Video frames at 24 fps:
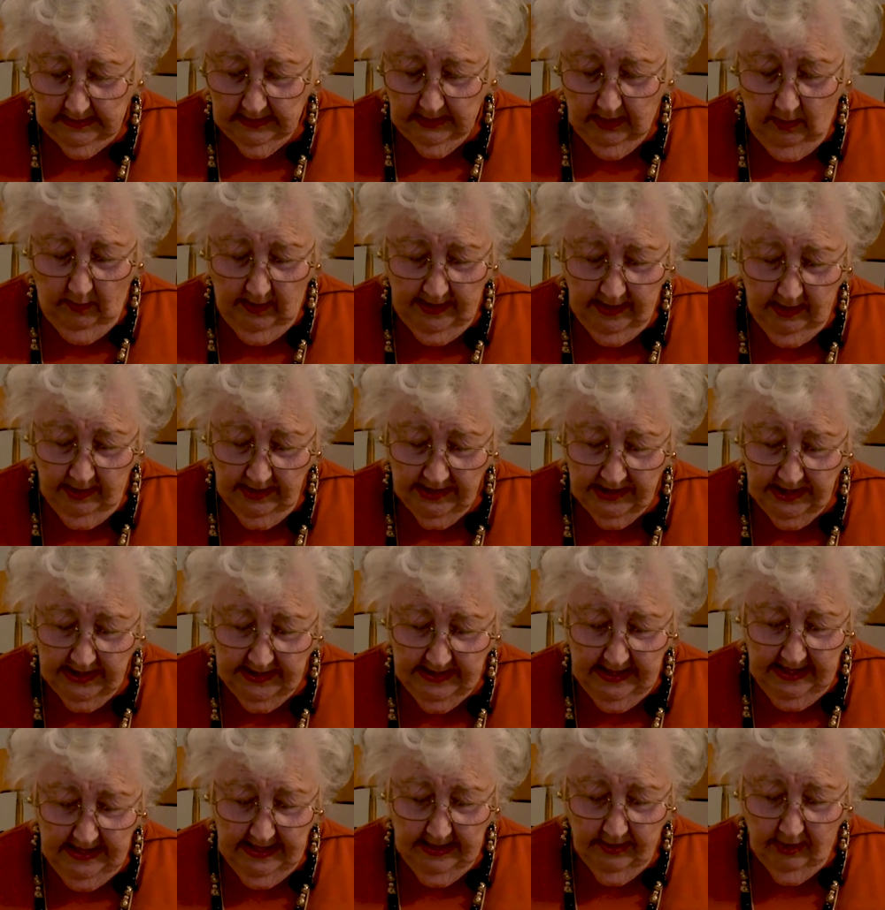going on
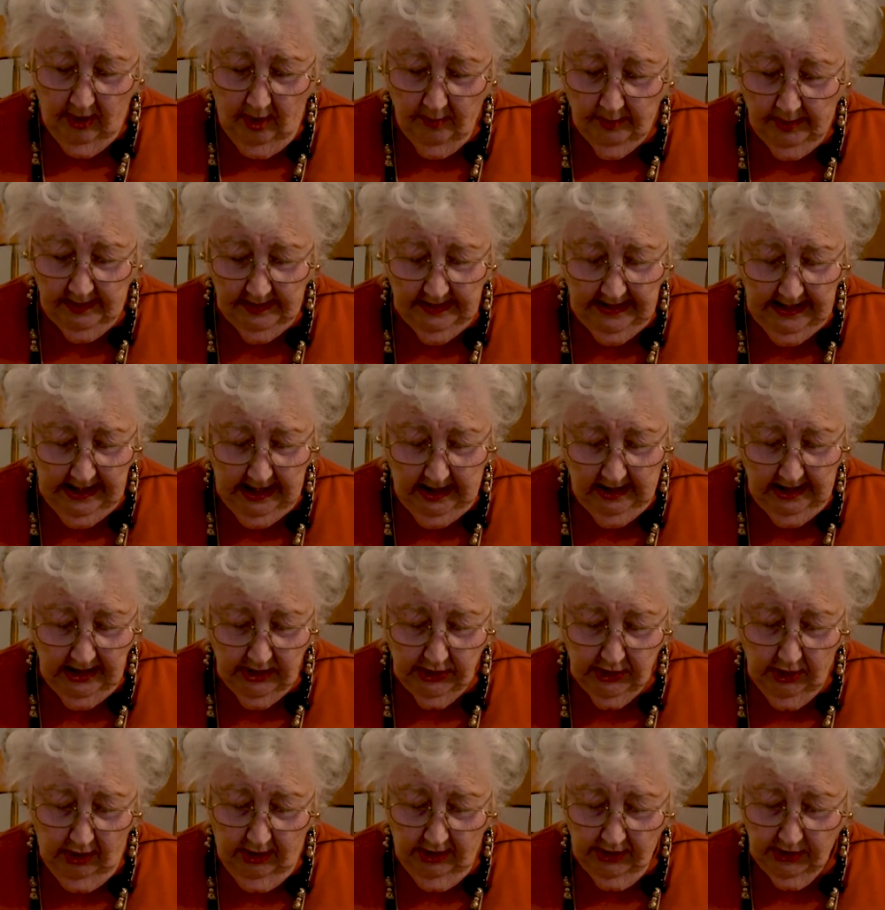today in our politically
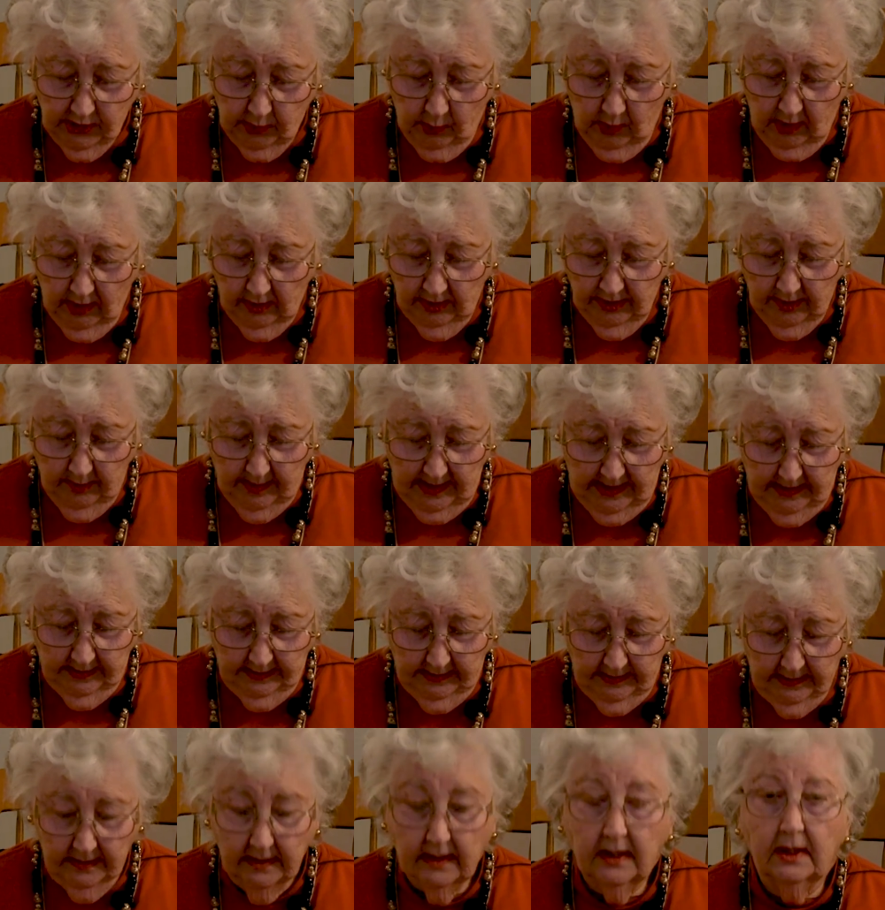charged world
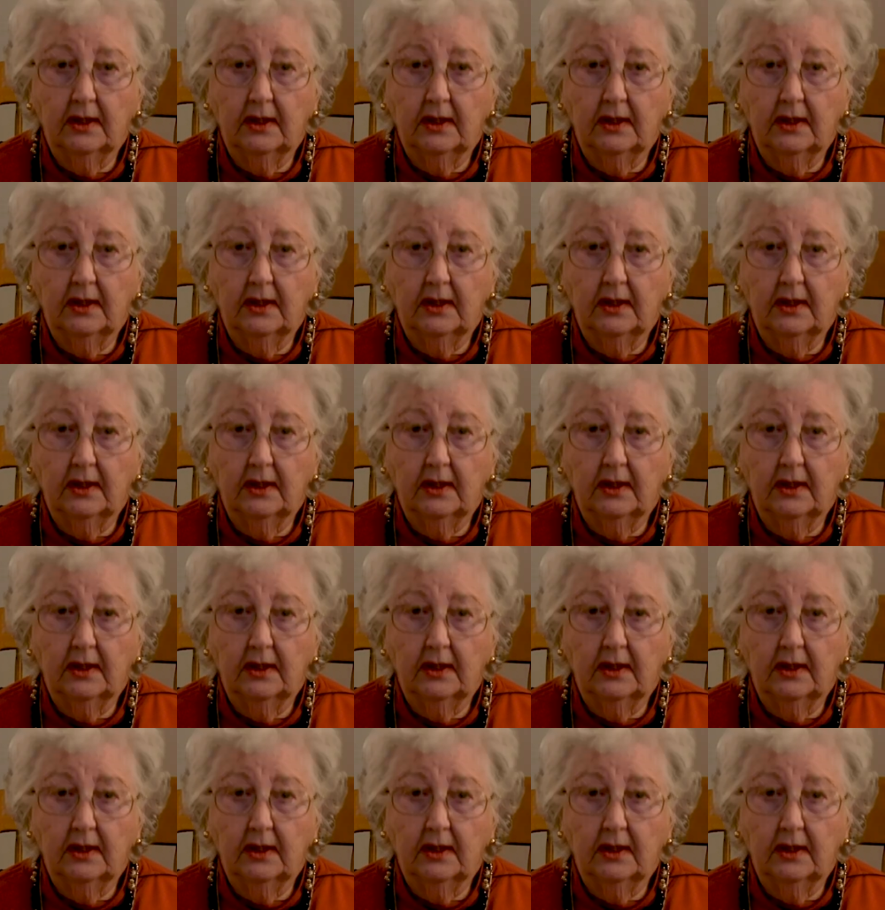about